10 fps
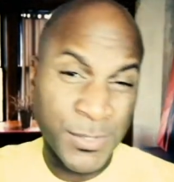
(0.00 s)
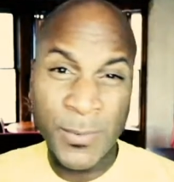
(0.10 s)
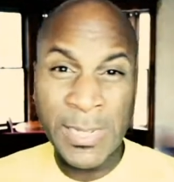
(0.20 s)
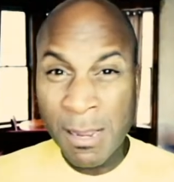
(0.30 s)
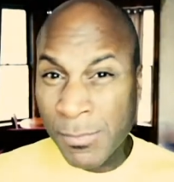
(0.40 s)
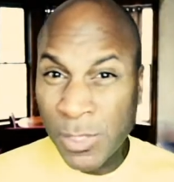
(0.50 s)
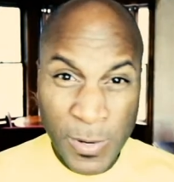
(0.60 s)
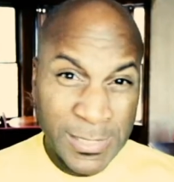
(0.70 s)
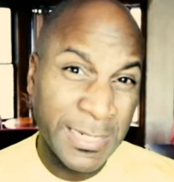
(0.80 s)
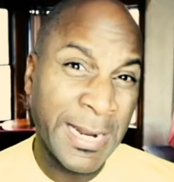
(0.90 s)
And so he comes on
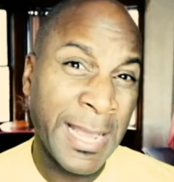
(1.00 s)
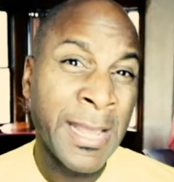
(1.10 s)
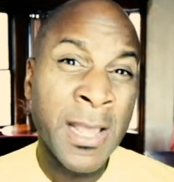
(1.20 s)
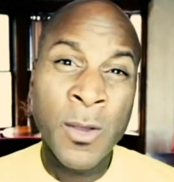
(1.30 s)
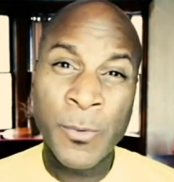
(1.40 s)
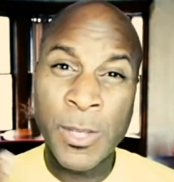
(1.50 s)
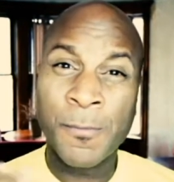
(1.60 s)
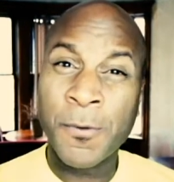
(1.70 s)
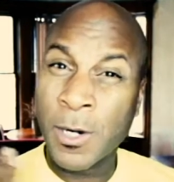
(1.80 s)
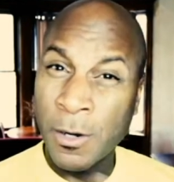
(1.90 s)
Wednesday night, we go
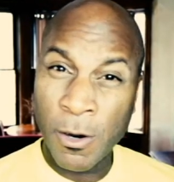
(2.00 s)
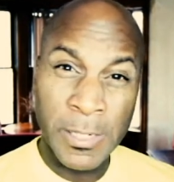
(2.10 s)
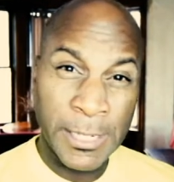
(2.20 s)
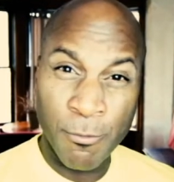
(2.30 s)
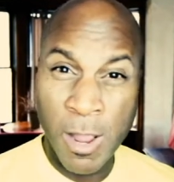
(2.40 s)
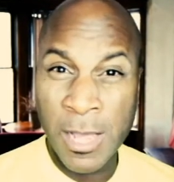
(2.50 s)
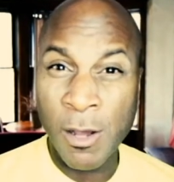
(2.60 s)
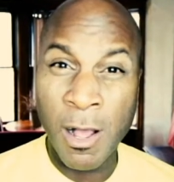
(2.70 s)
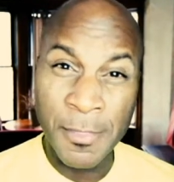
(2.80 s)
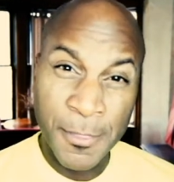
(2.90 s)
for an early run
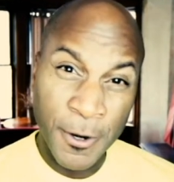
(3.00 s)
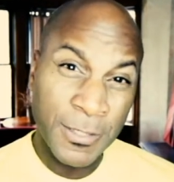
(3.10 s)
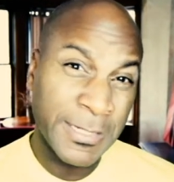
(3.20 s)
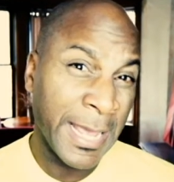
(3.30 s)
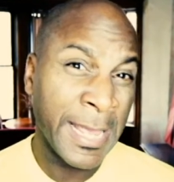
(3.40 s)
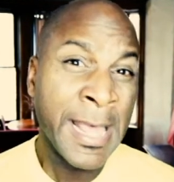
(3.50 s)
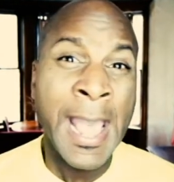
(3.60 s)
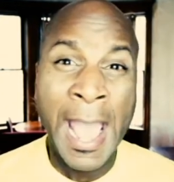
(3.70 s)
on Thursday,